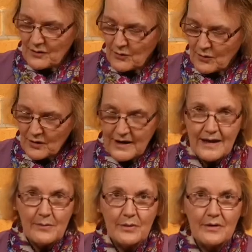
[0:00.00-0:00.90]
all in
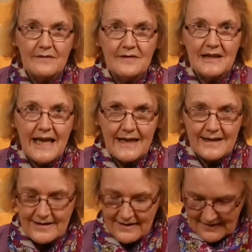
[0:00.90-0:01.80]
the book of
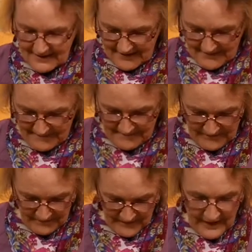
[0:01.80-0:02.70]
Genesis.
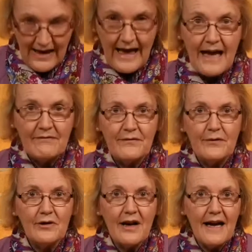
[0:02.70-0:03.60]
And
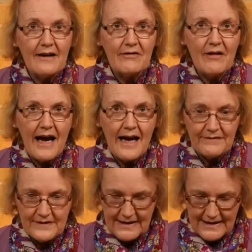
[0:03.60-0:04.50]
for our
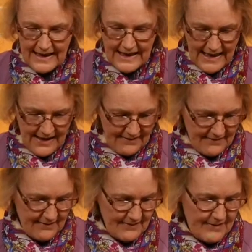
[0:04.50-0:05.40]
craft today,
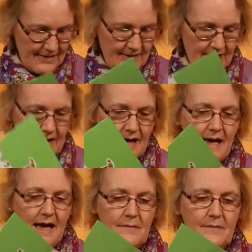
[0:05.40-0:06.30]

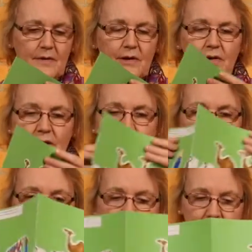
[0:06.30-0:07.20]
you can
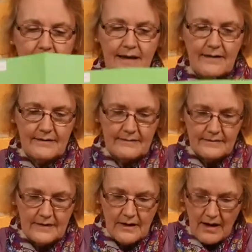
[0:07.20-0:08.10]
make,
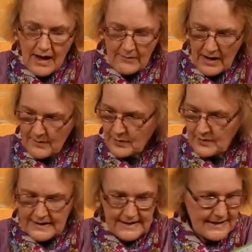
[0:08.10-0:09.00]
I might
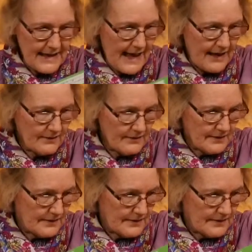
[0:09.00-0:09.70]
put this down,